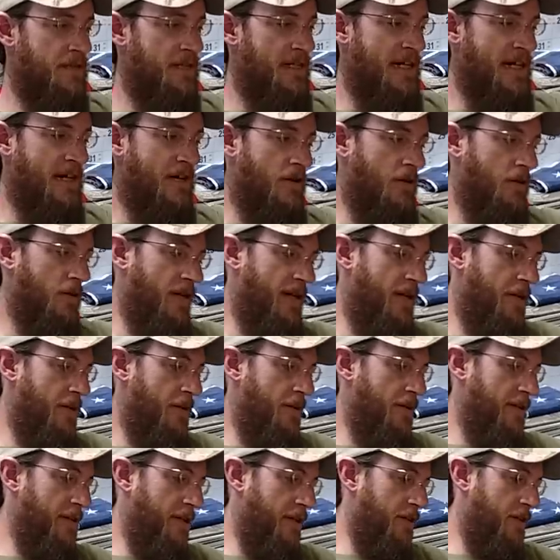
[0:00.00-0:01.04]
Hour later,
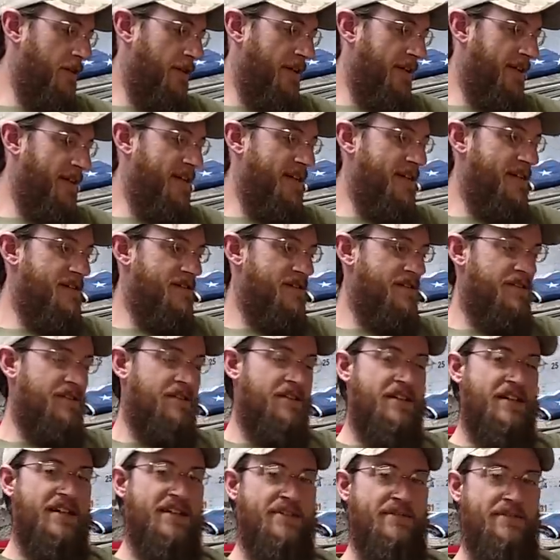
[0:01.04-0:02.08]
you could go like this, and
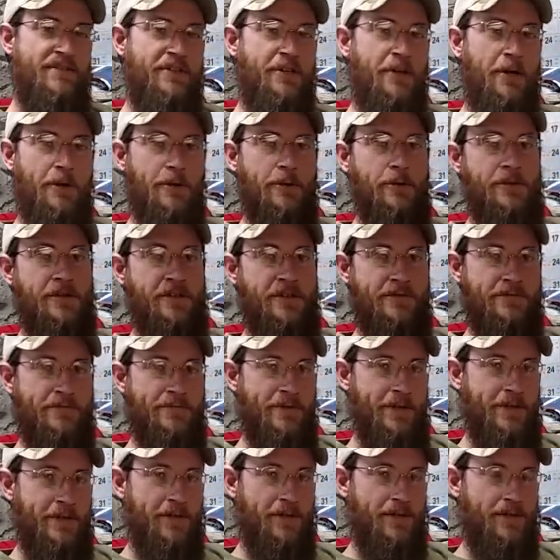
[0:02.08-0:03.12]
you'd have dirt on your
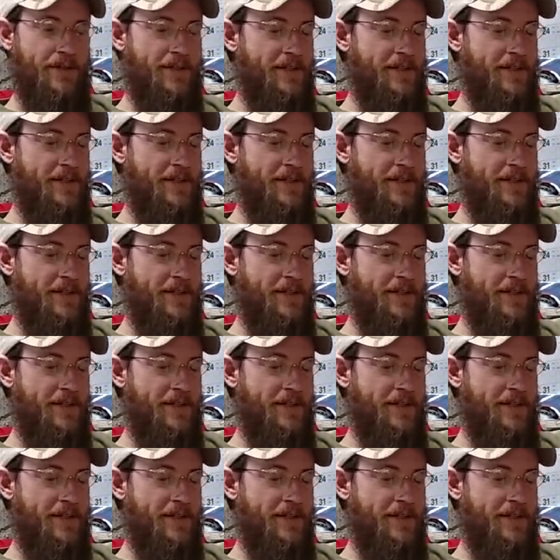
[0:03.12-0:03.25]
finger.